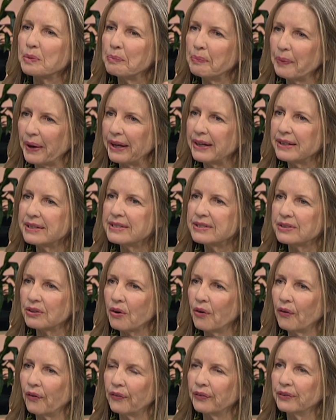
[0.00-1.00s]
were based
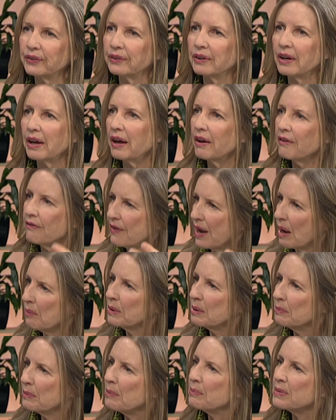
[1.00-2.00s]
on
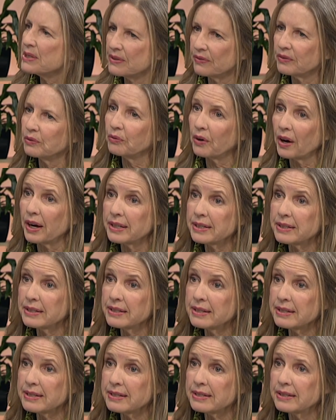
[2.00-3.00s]
family members of the
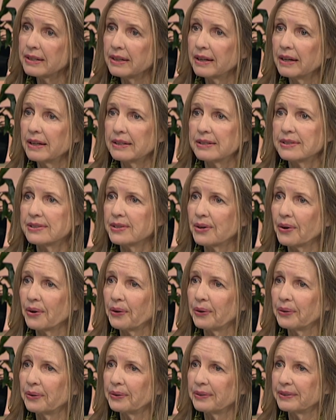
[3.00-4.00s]
writers.
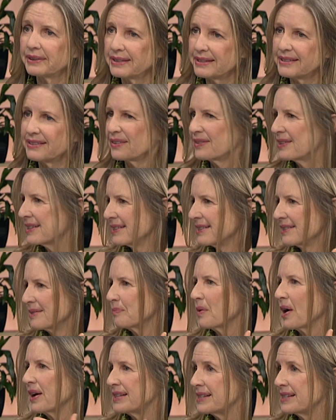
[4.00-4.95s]
So this is, this is my